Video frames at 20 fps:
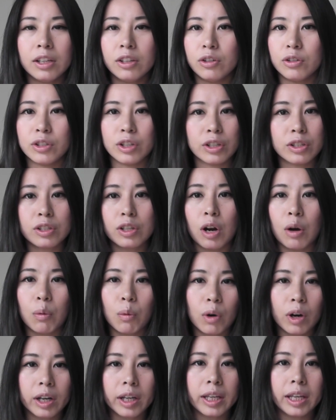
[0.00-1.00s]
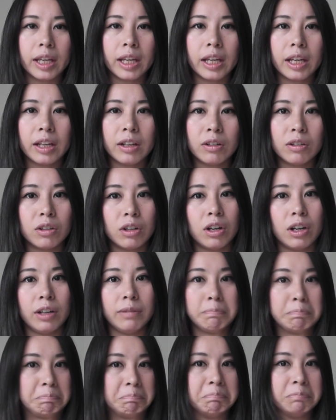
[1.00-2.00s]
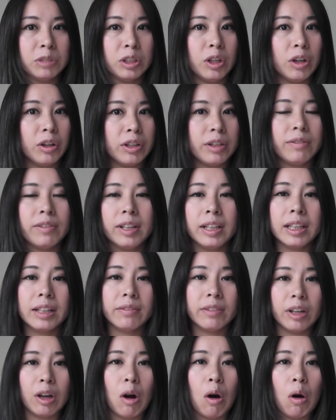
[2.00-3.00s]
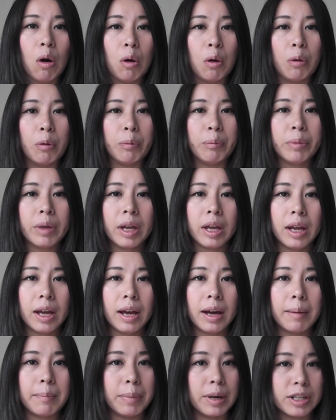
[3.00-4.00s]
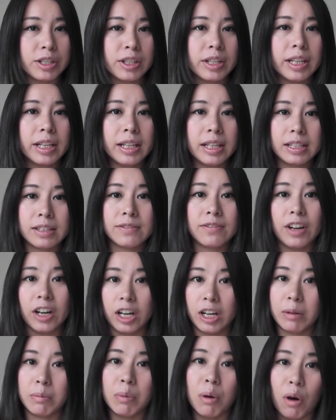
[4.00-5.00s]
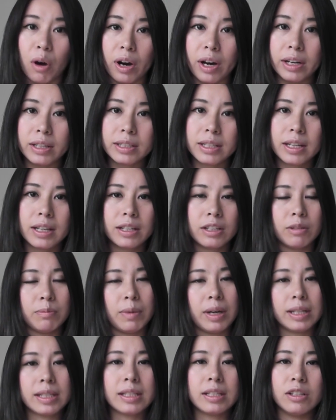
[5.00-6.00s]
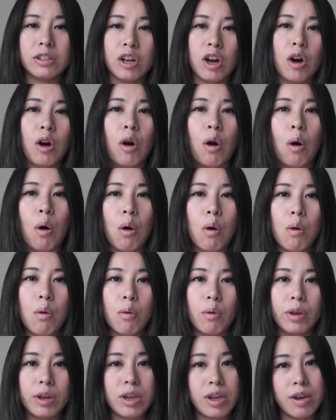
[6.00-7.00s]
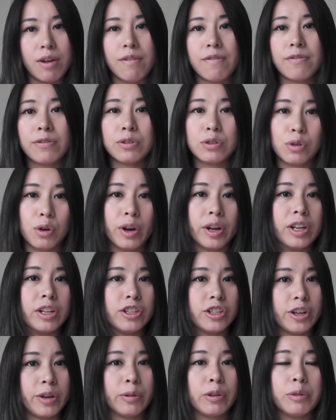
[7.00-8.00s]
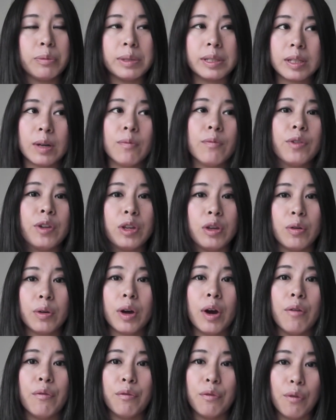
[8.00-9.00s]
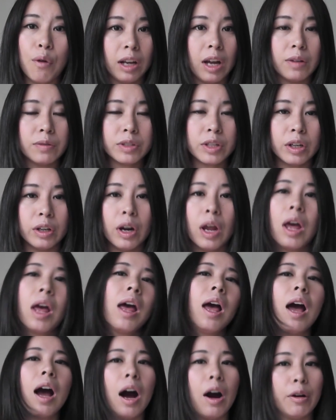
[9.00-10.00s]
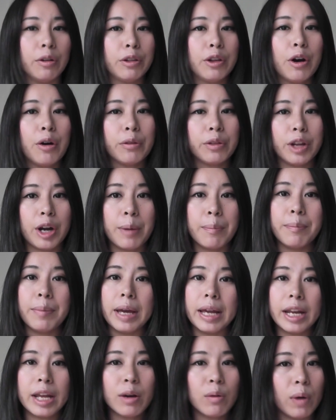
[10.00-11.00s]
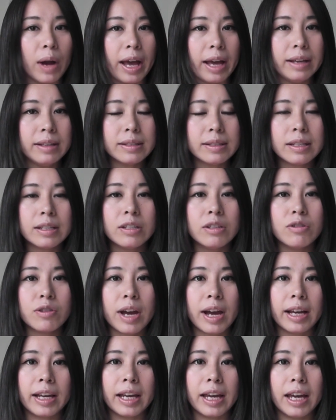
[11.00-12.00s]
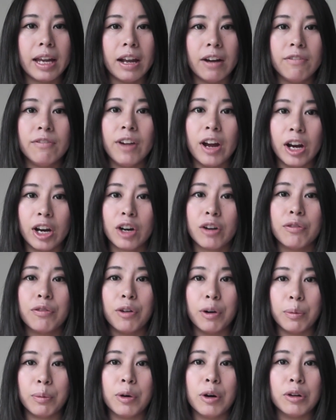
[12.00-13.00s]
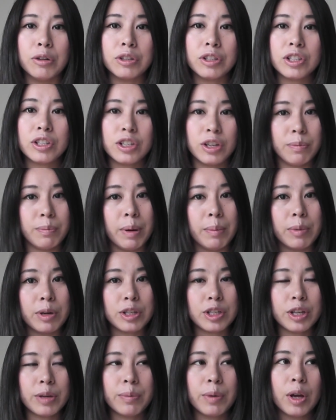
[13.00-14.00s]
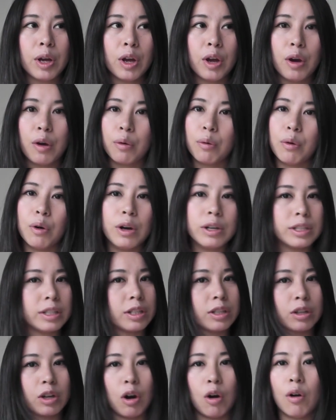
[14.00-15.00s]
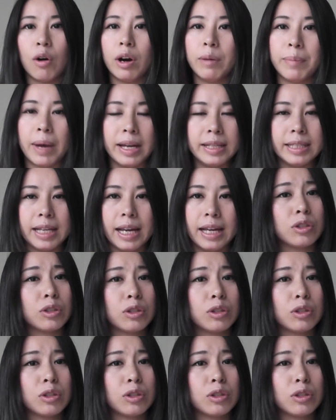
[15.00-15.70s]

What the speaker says: you just start working or you know, even live at home, budgeting is very important. You must know if joining a gym could be something you can afford long term. Although there are many ways you can get a very affordable gym membership or just go up by day.